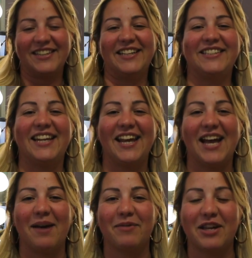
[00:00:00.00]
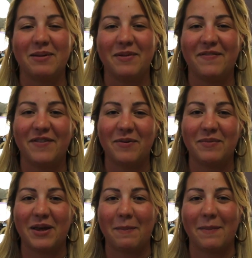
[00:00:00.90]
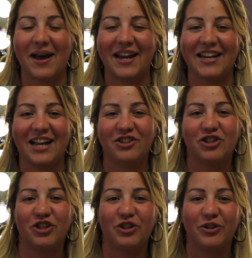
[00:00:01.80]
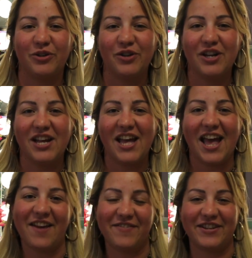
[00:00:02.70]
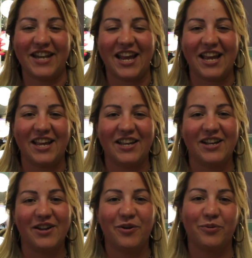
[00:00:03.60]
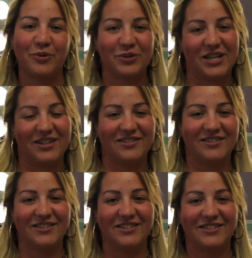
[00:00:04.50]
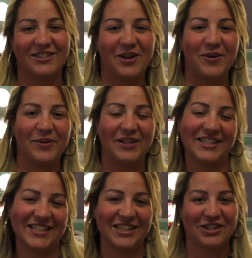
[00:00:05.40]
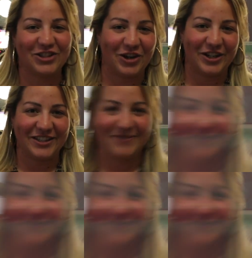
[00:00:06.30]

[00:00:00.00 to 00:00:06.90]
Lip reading: And today I'm going to be filming my natural everyday routine. So let's get started.